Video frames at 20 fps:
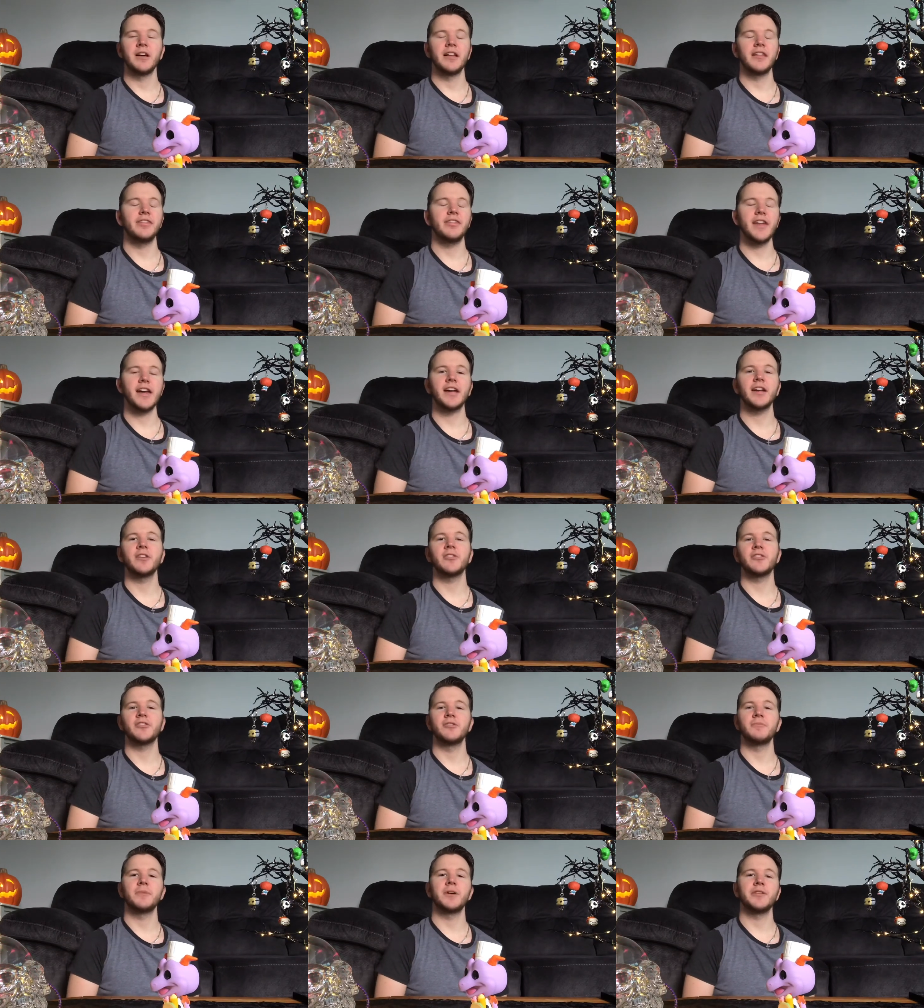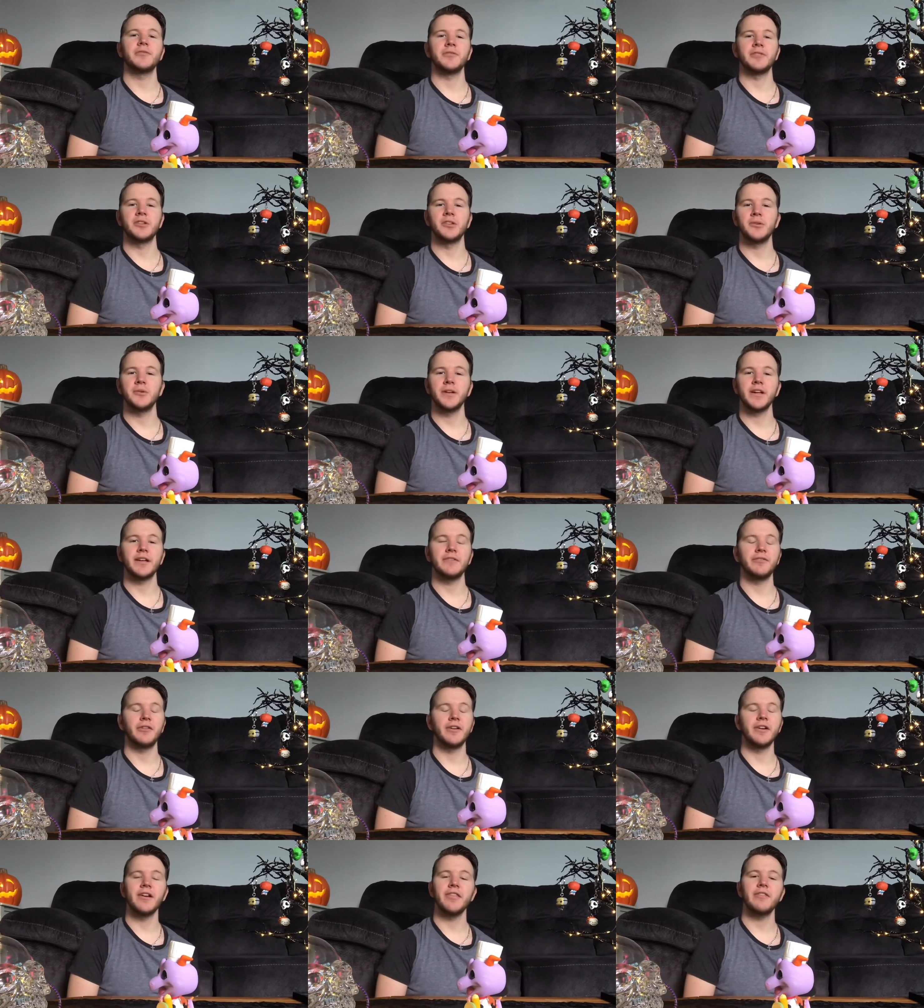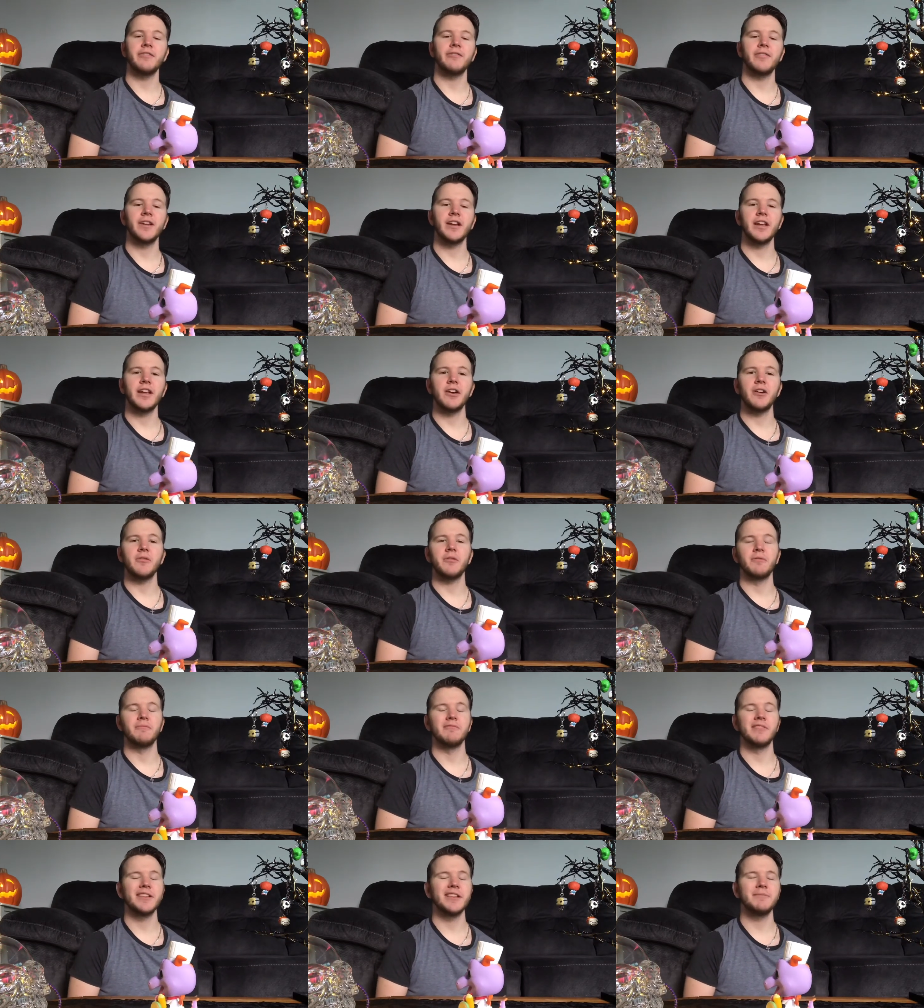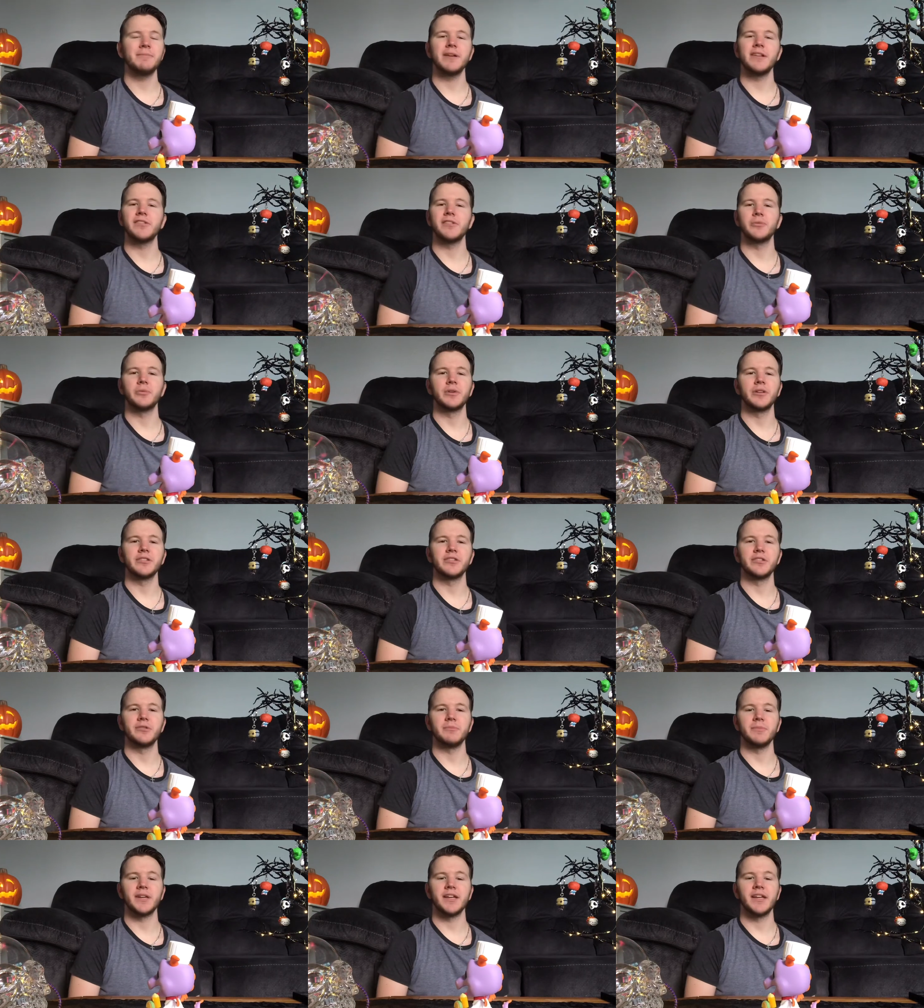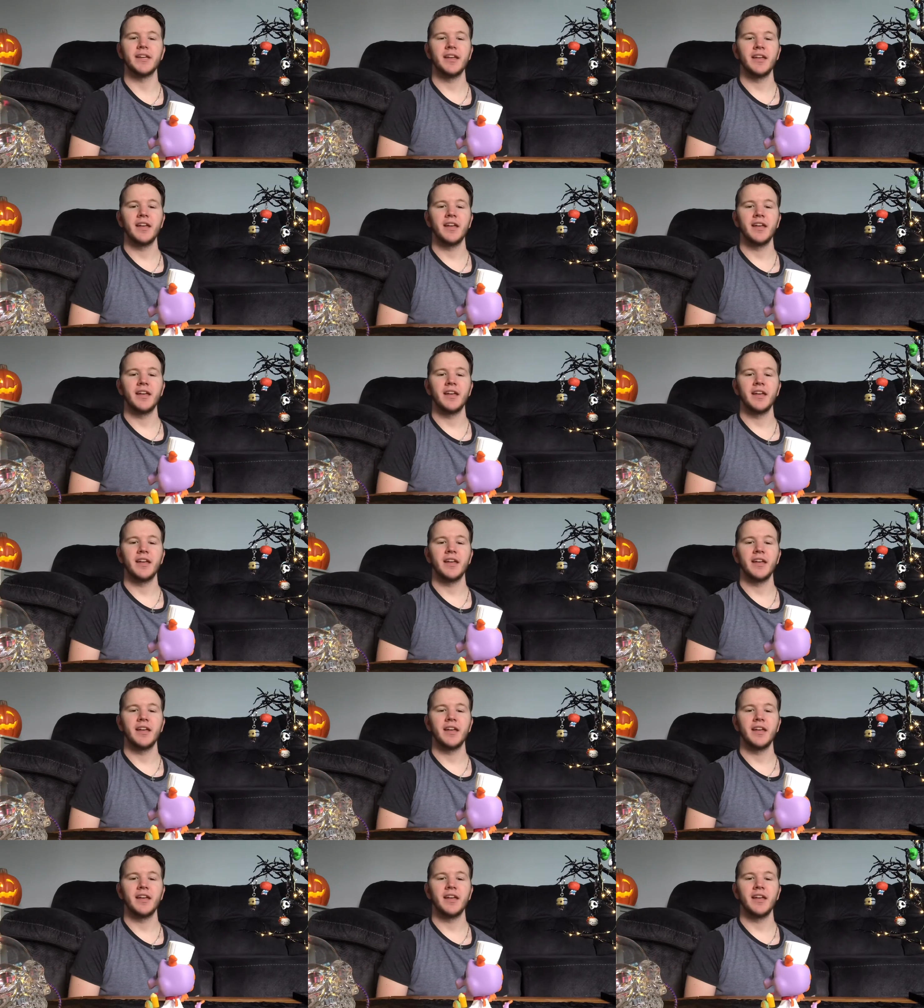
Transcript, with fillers: Thank you so much for tuning in for another video. It really means the world to me.